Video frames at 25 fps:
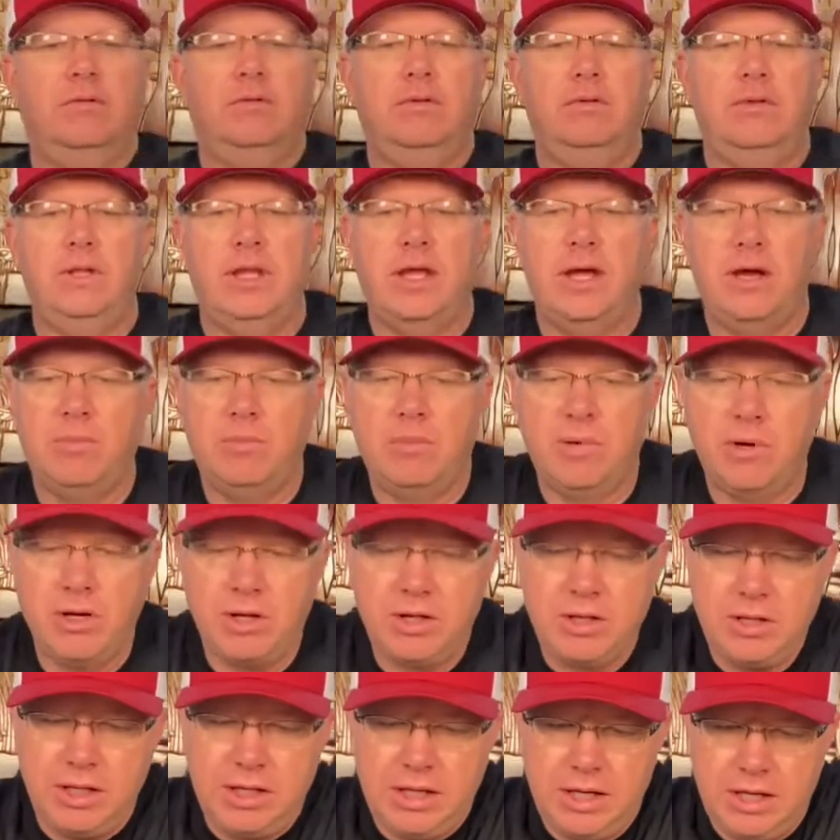Now,
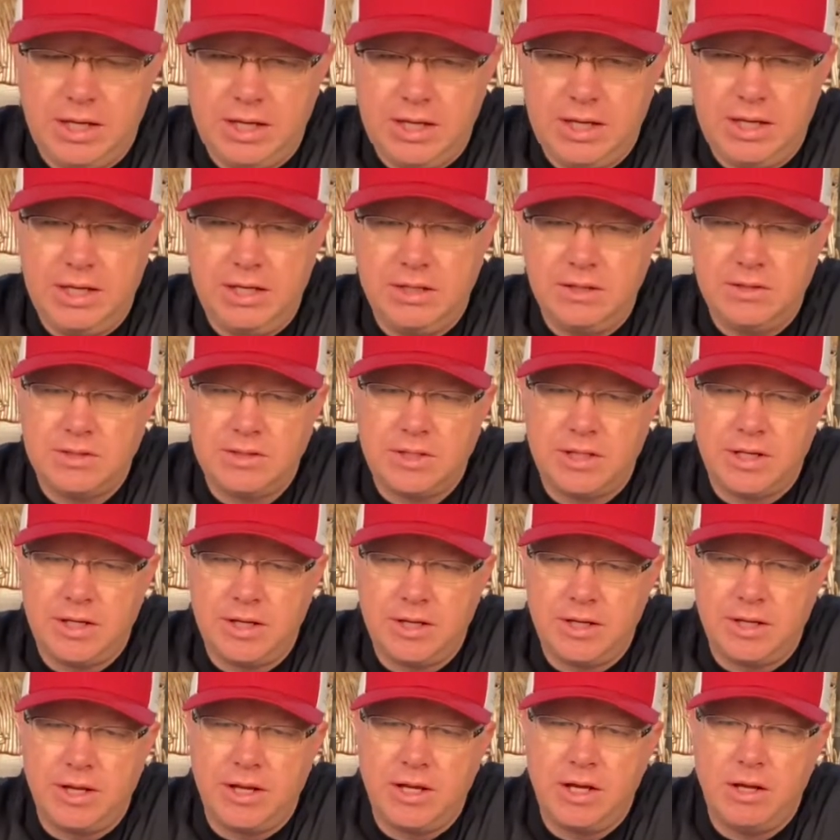Berkley has
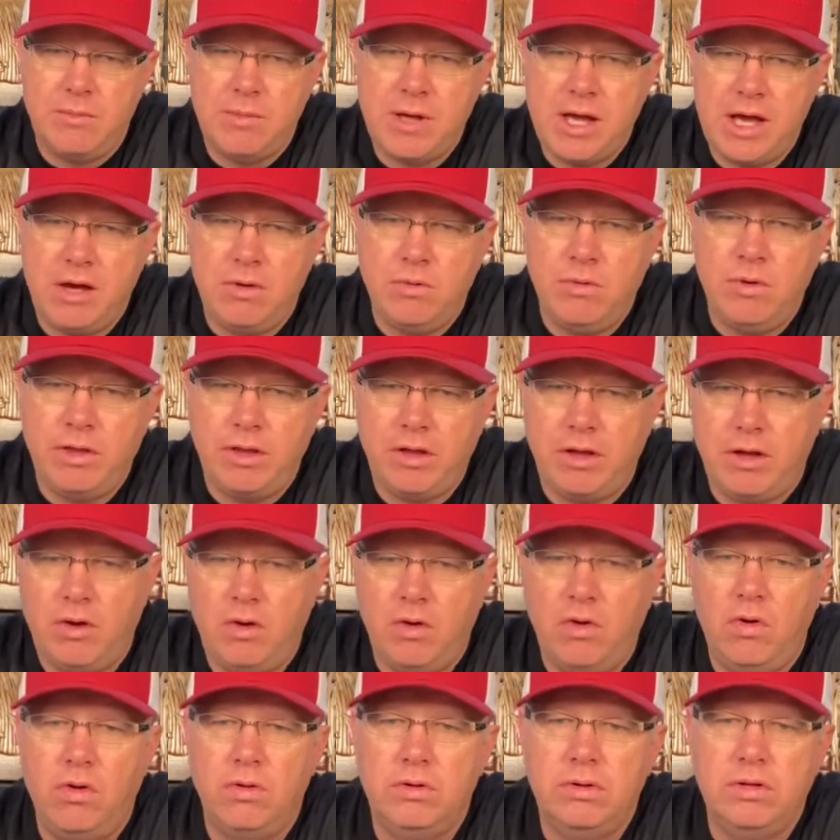uh, come out with a
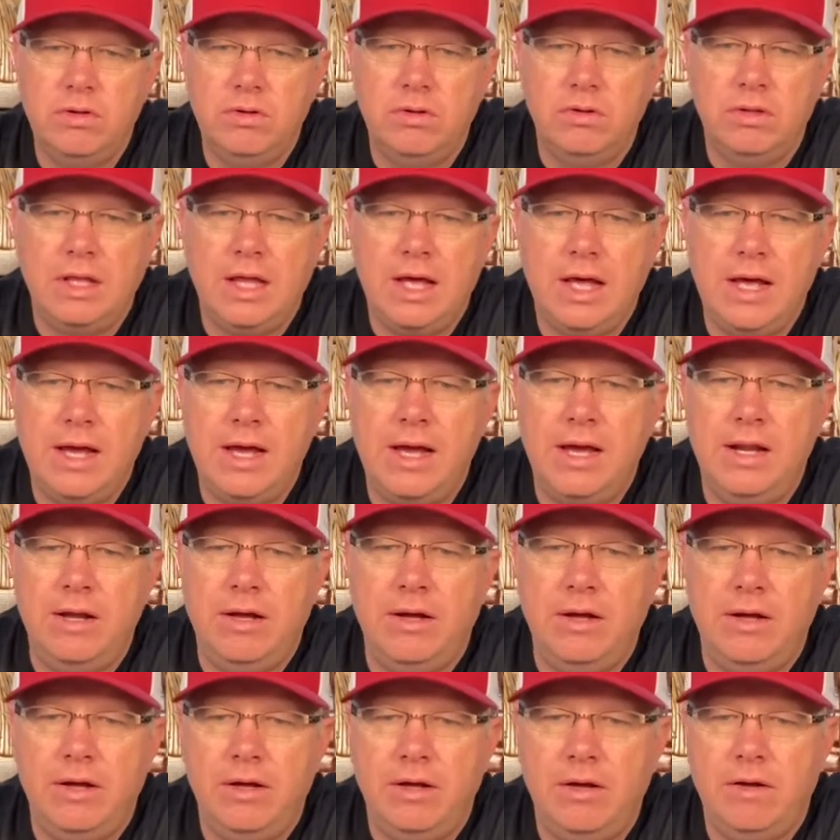whole new line
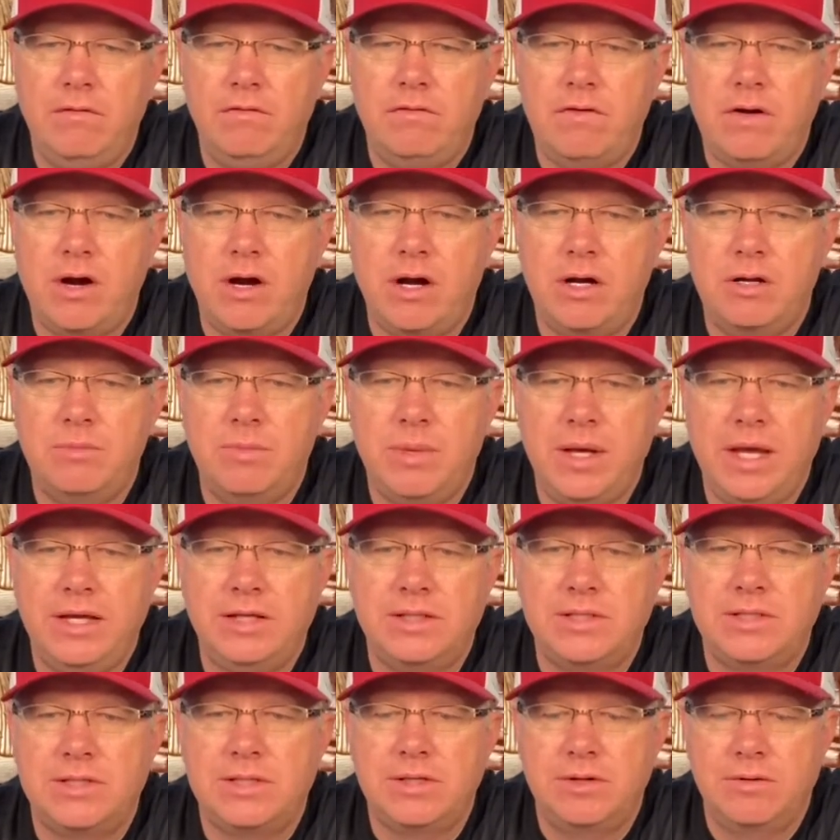of hard
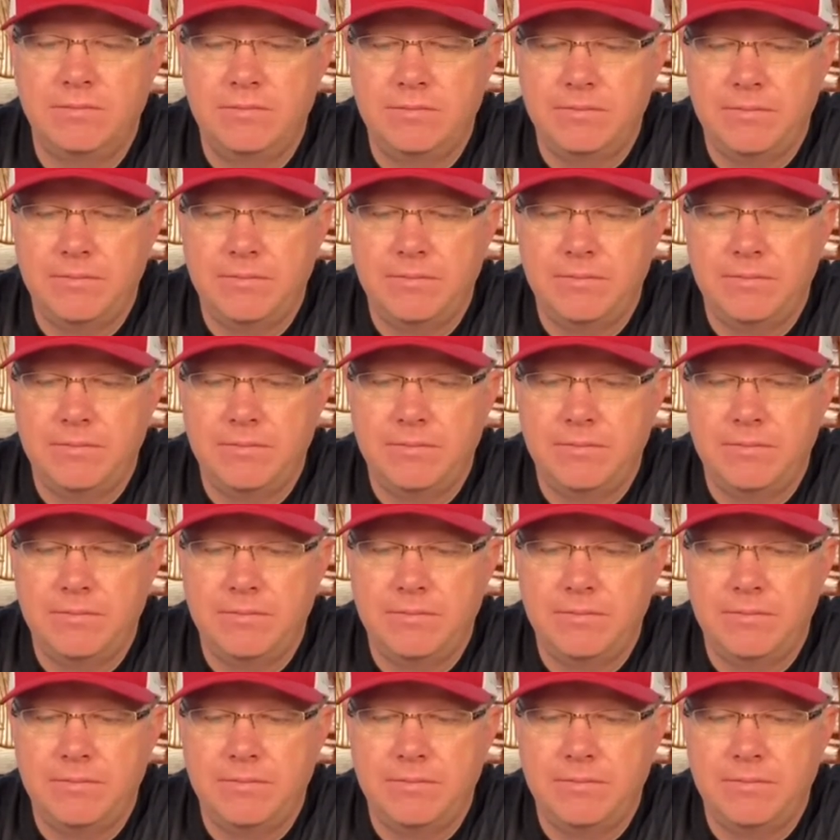baits.